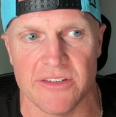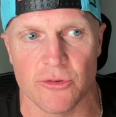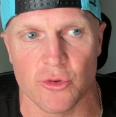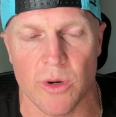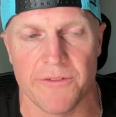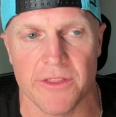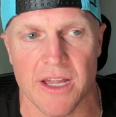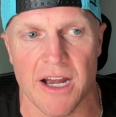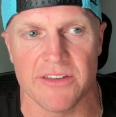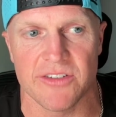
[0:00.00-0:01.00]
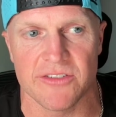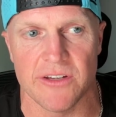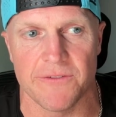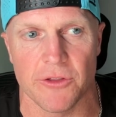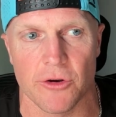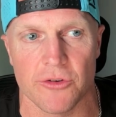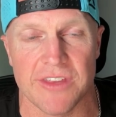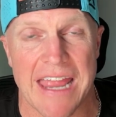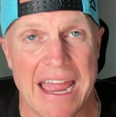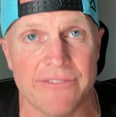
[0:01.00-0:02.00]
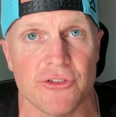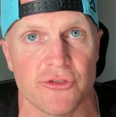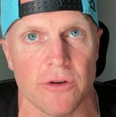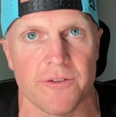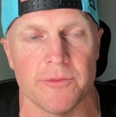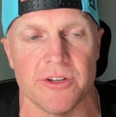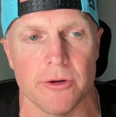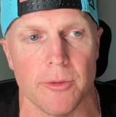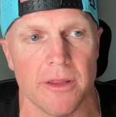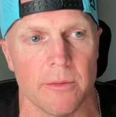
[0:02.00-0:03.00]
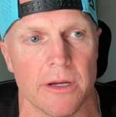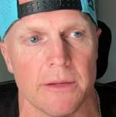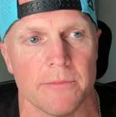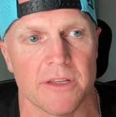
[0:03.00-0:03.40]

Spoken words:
So 20 for the guys, 16 for the girls. They have to start from 0, by the way.